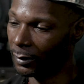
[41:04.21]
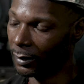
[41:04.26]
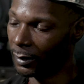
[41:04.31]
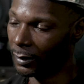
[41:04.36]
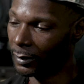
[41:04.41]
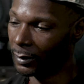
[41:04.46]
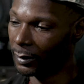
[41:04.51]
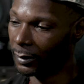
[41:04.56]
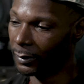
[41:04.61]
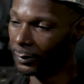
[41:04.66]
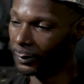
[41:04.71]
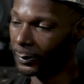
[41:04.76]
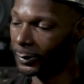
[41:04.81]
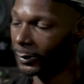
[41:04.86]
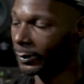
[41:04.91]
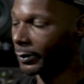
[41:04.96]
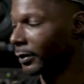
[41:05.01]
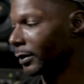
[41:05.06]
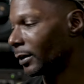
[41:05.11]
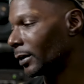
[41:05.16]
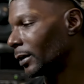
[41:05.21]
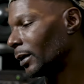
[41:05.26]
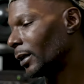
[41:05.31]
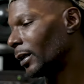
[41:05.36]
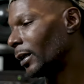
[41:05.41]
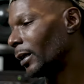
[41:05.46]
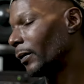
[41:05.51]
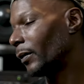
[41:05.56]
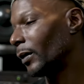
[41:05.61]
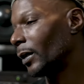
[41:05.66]
that's it, man.
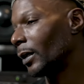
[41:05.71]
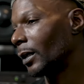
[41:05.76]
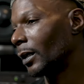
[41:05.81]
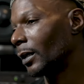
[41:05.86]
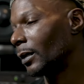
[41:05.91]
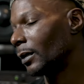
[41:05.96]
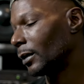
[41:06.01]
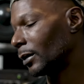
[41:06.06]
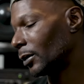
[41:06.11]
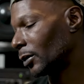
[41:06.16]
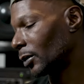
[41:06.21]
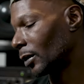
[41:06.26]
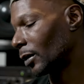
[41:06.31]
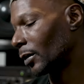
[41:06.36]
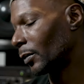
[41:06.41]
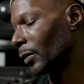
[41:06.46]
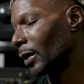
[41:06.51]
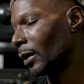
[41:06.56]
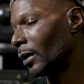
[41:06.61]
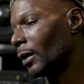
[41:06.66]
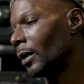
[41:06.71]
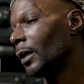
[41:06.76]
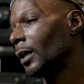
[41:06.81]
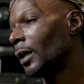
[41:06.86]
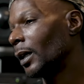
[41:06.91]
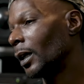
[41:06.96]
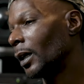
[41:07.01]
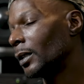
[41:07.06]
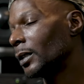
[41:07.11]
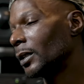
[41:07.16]
I ain't really got nothing to talk about.
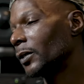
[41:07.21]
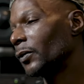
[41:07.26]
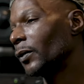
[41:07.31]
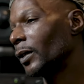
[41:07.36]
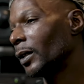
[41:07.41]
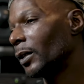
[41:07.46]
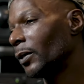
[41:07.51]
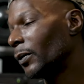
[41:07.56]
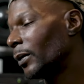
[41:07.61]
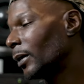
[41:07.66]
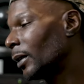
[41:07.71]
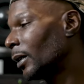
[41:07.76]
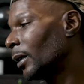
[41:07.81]
I just really